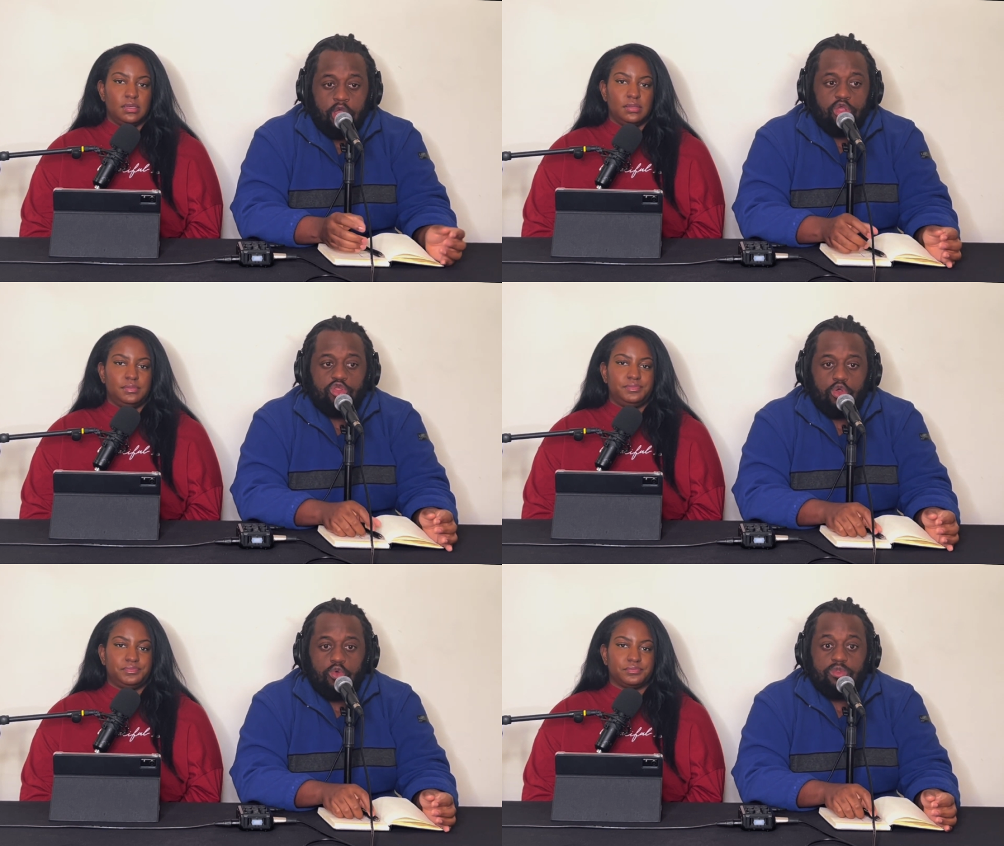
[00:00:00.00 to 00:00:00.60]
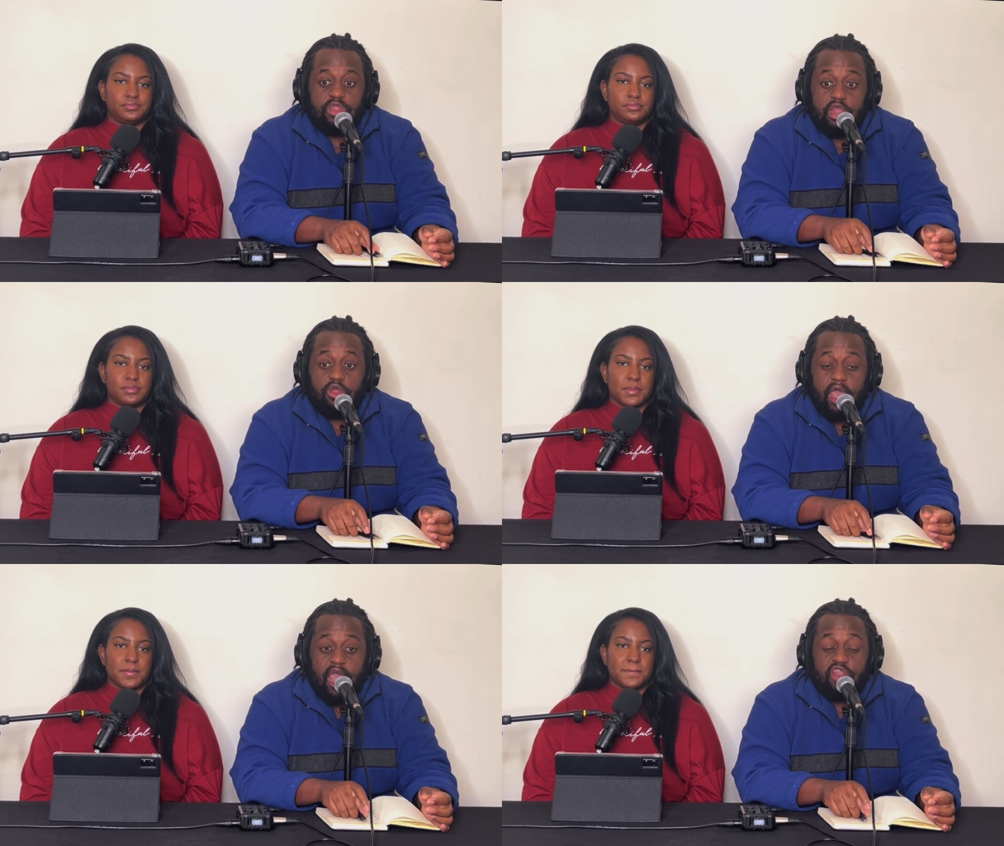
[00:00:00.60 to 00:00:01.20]
Speaker 1: So these are
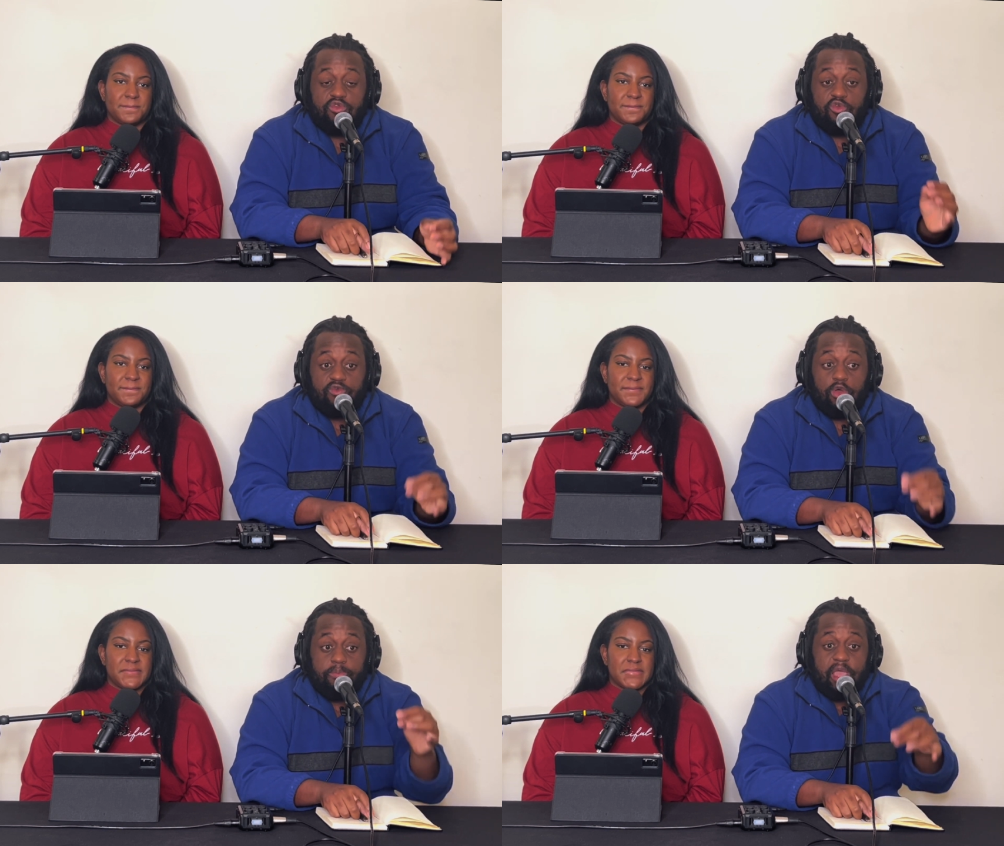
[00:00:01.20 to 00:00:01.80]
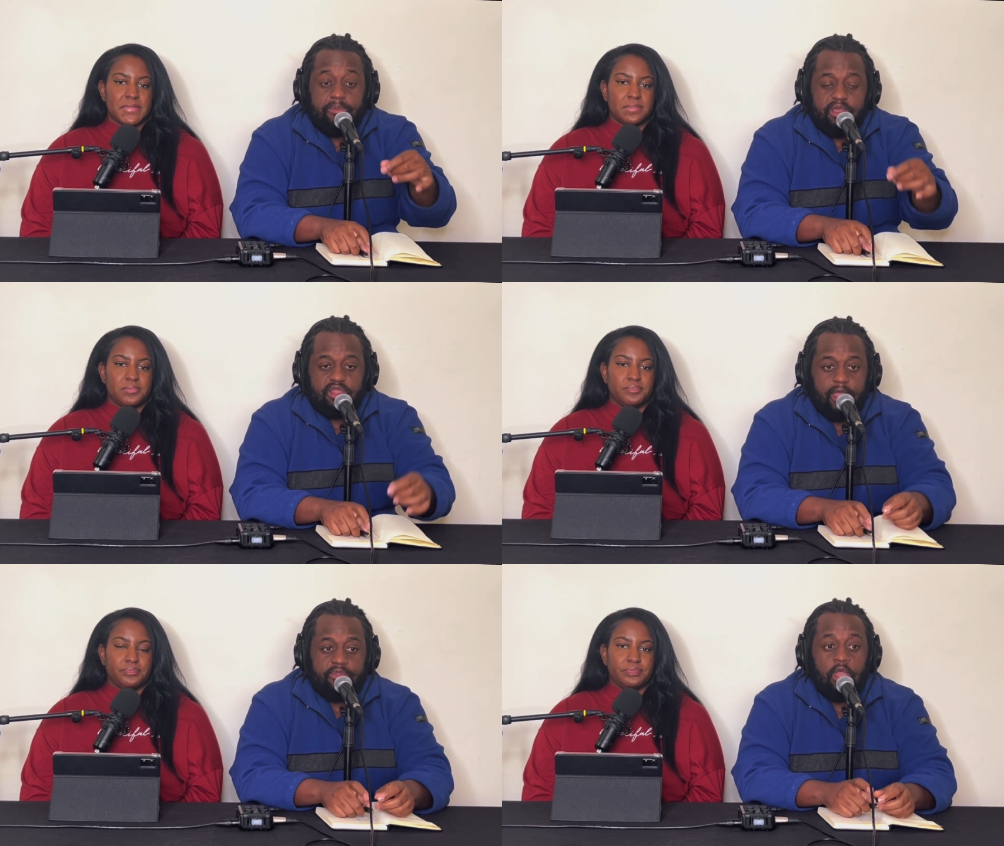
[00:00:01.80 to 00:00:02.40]
actually the real baby
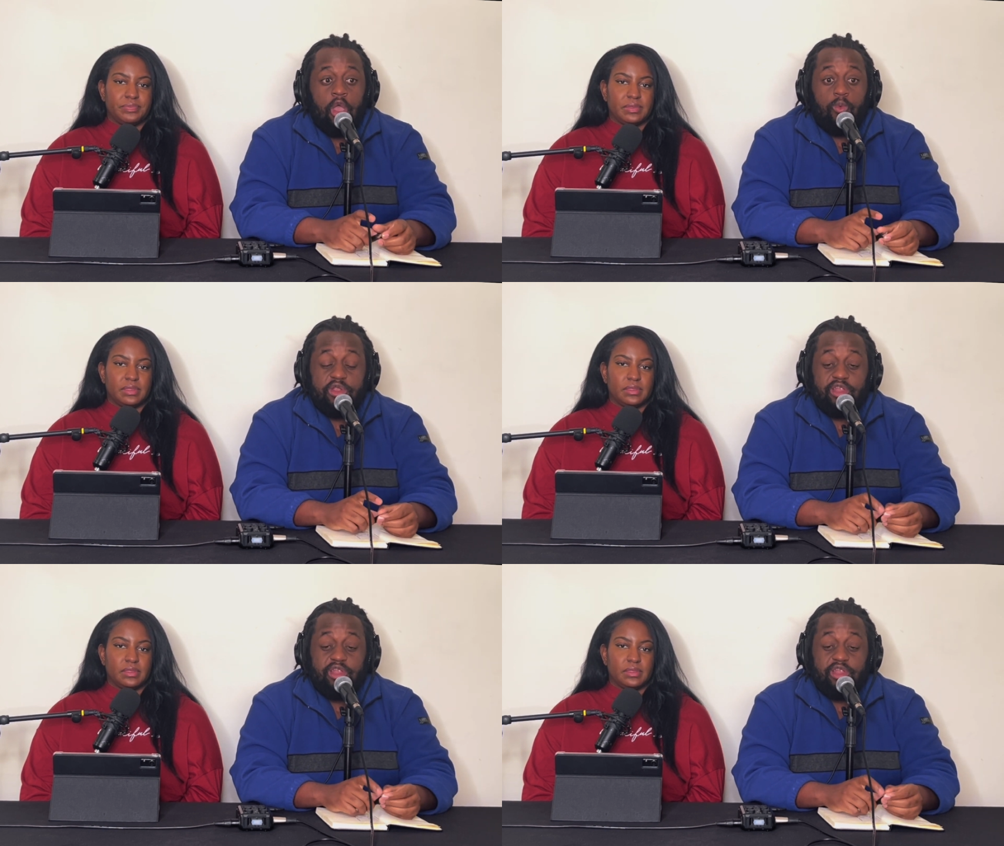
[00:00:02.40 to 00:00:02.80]
steps, which